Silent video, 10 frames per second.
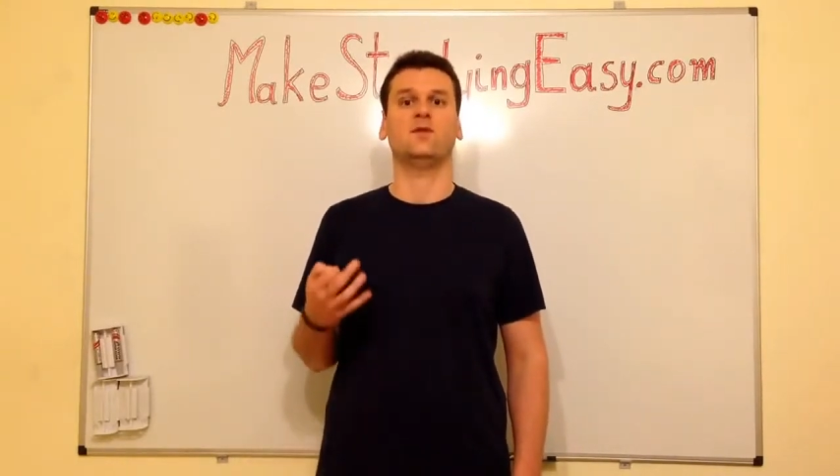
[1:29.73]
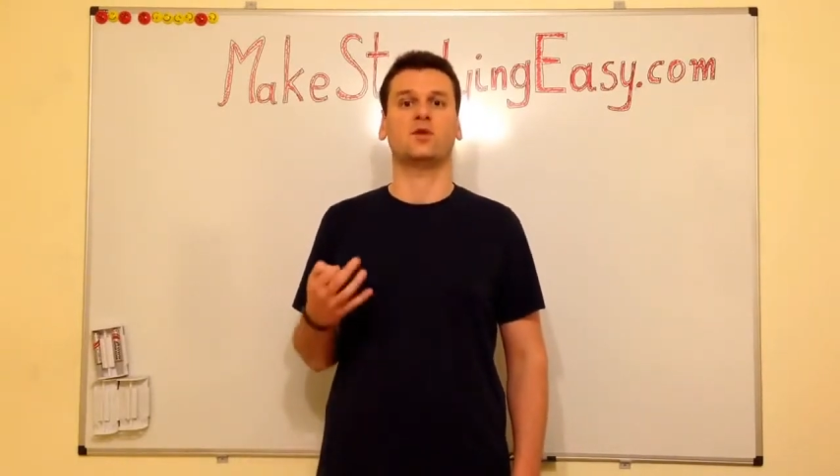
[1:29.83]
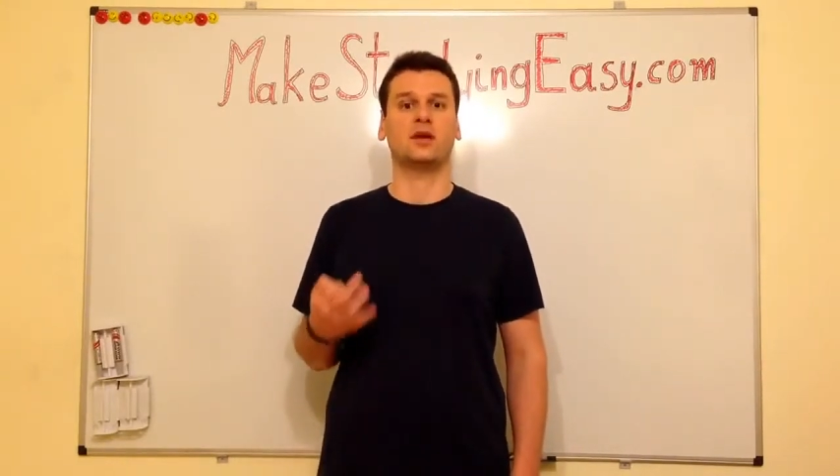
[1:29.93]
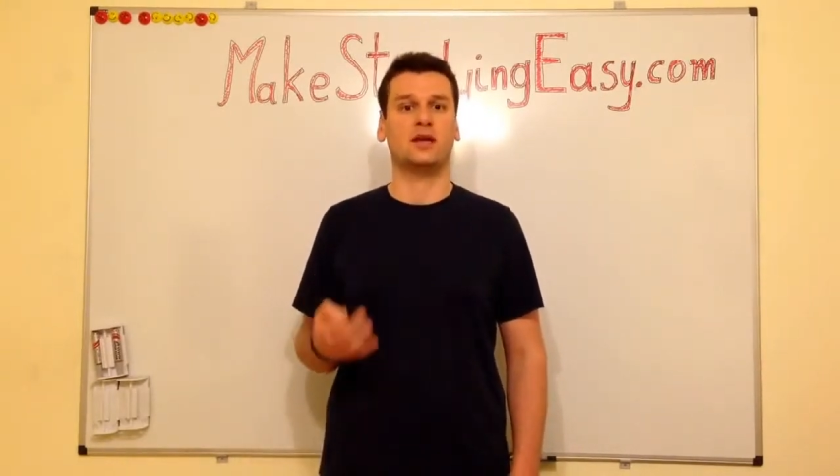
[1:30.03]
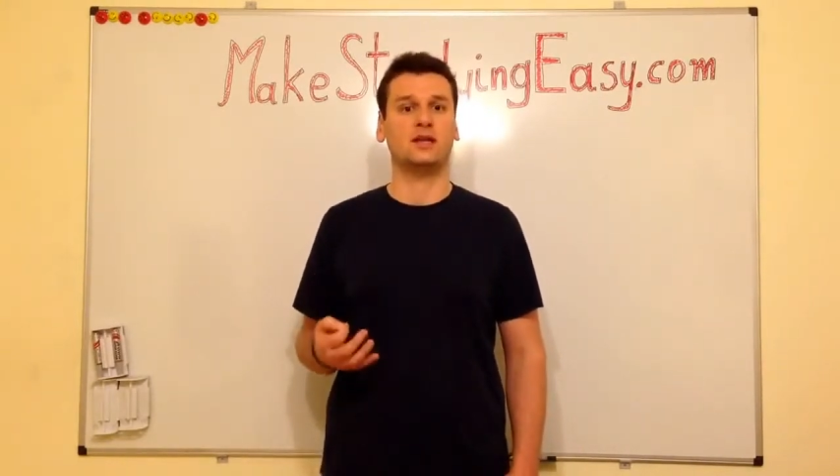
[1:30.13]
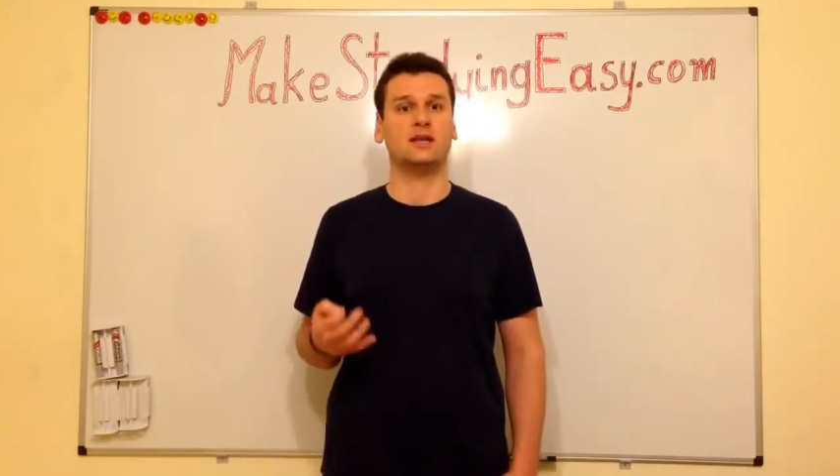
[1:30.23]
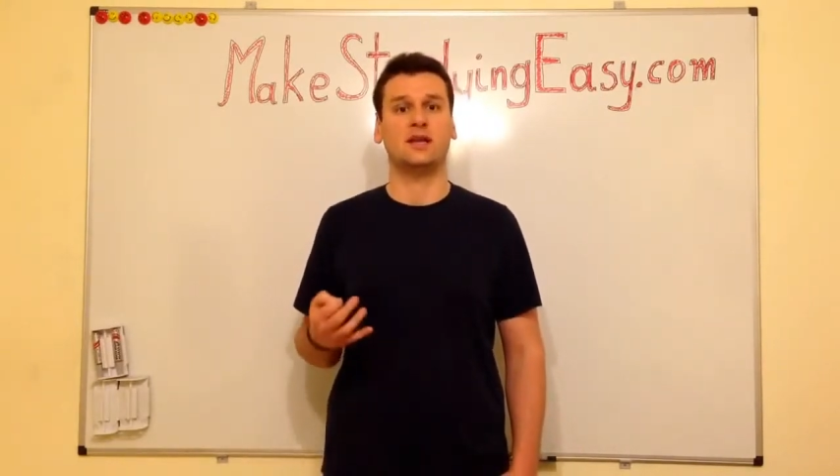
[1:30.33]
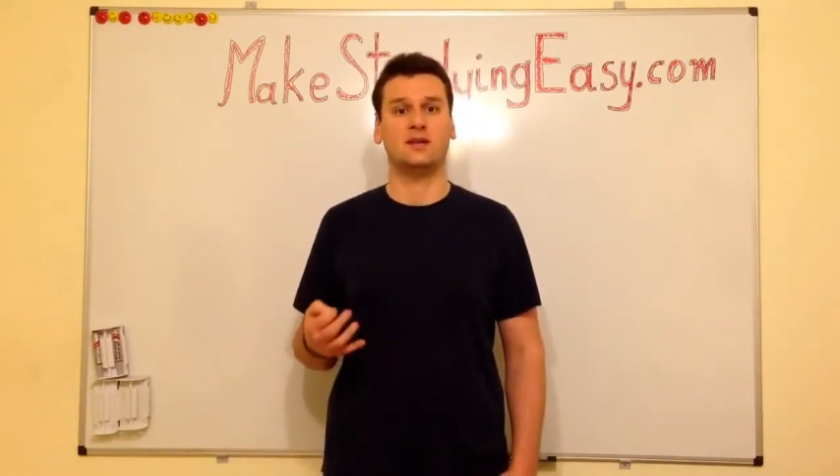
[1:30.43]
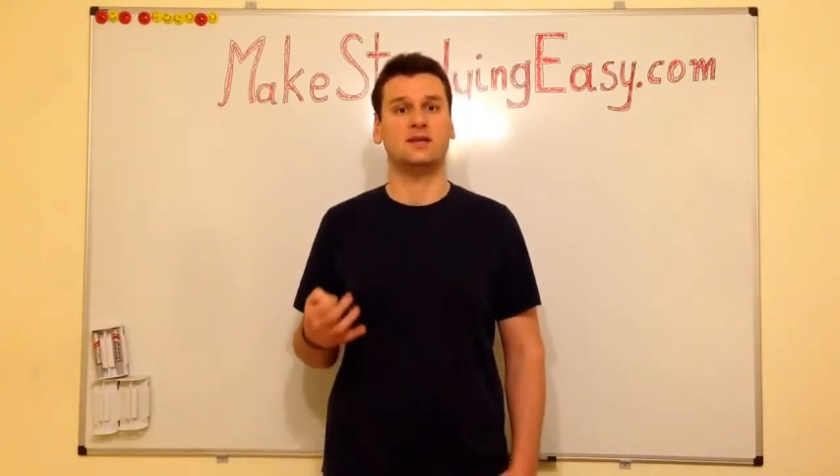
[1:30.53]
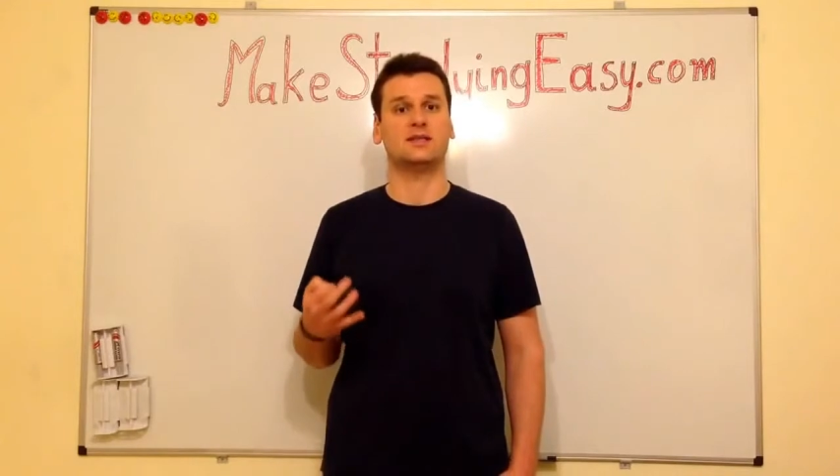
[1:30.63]
forgetting
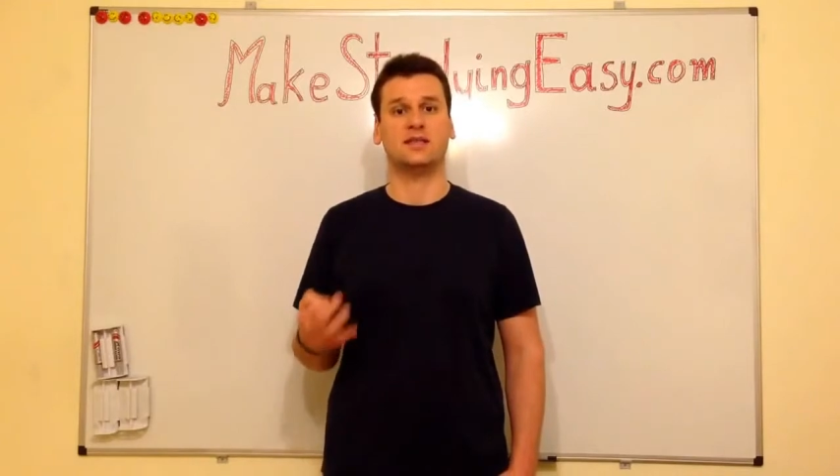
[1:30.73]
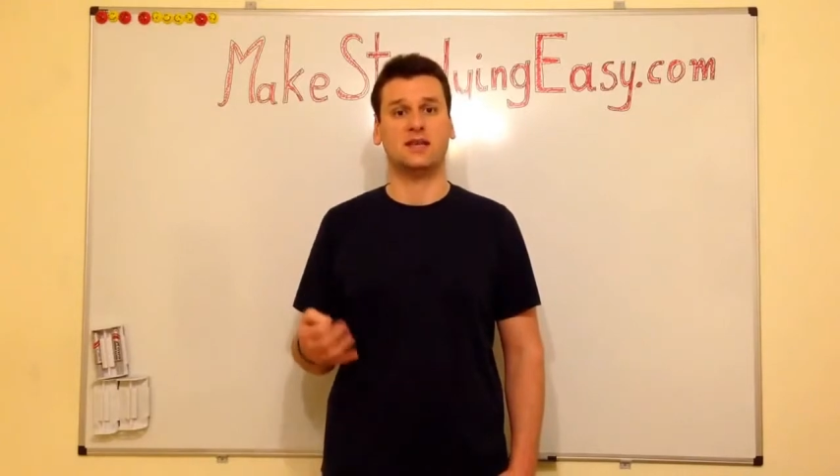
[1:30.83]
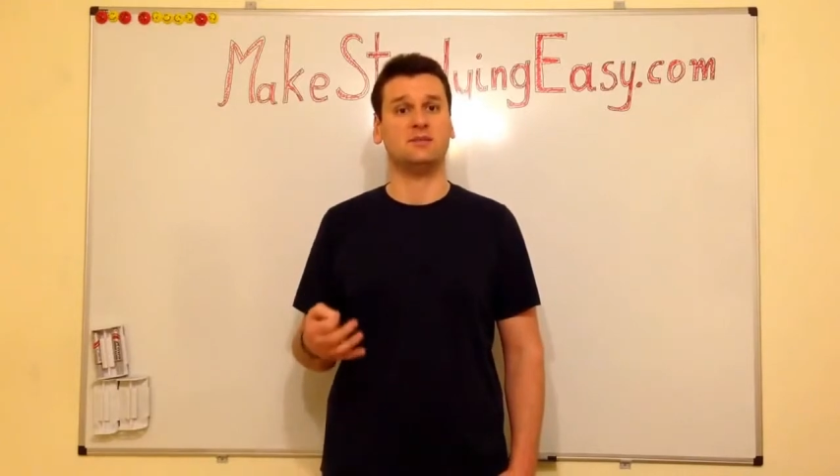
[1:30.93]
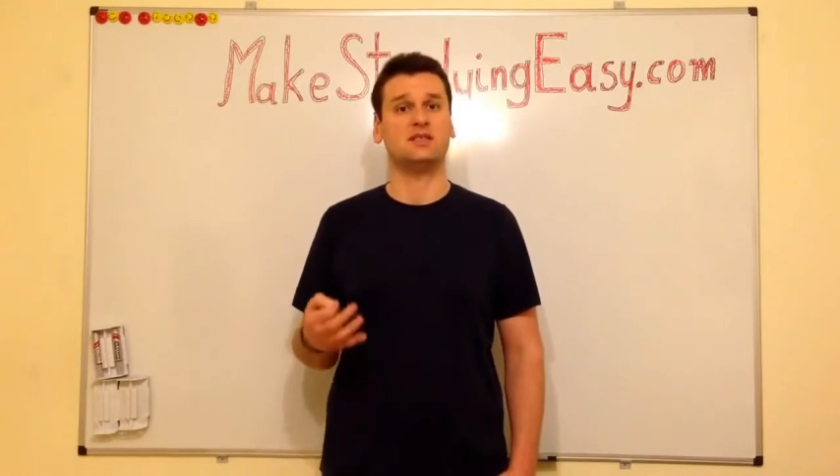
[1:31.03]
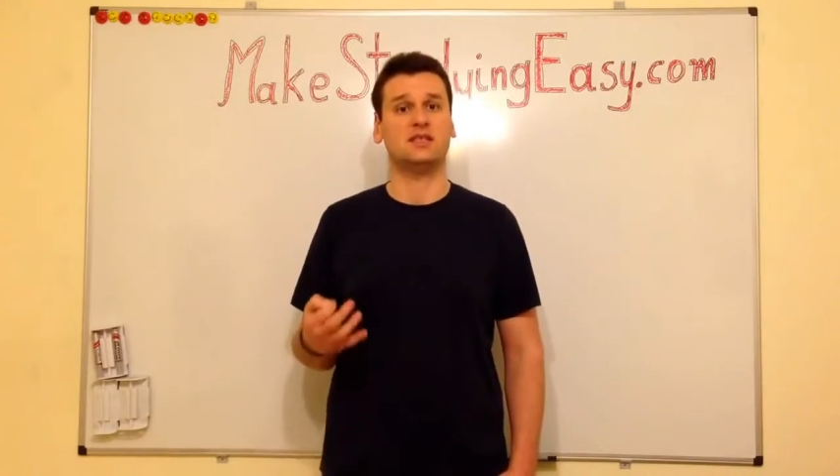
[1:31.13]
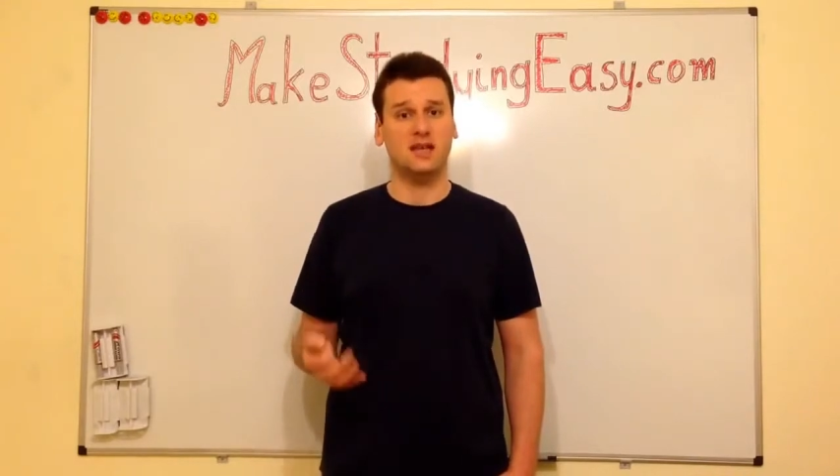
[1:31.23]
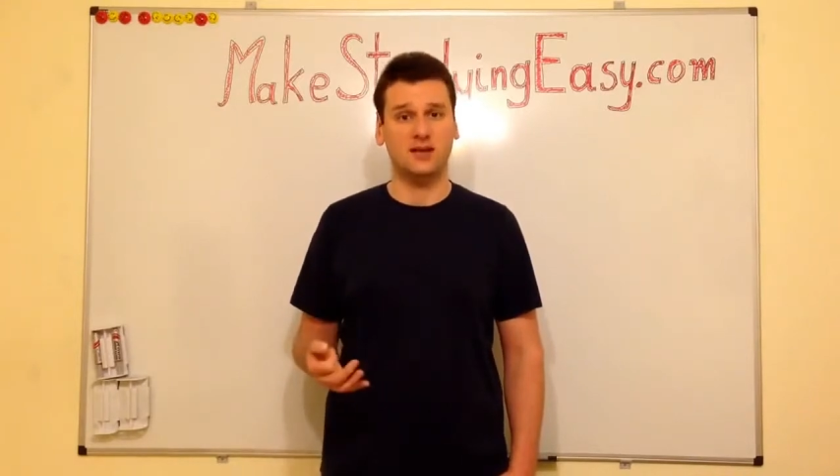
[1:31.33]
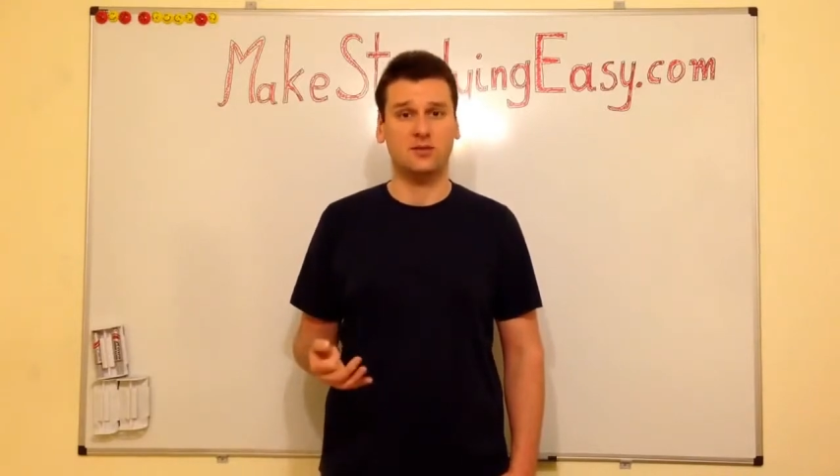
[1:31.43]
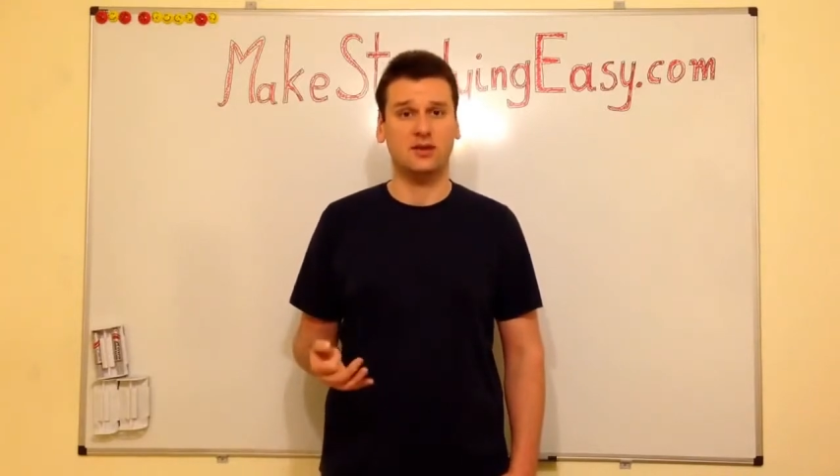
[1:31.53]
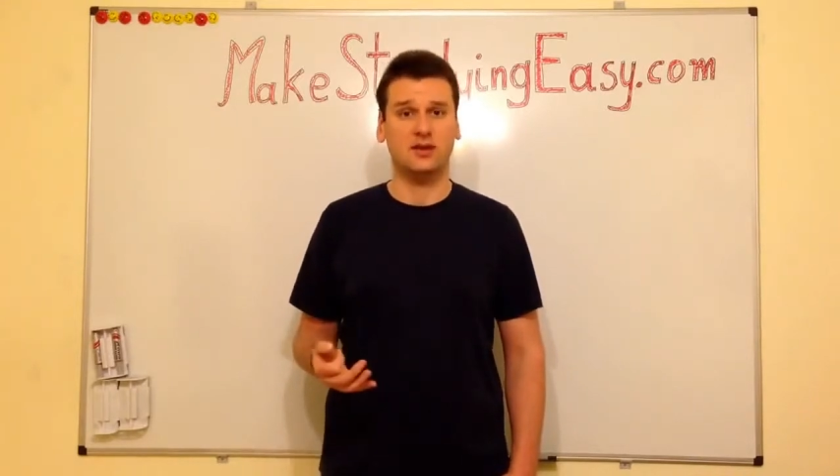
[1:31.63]
at the same time.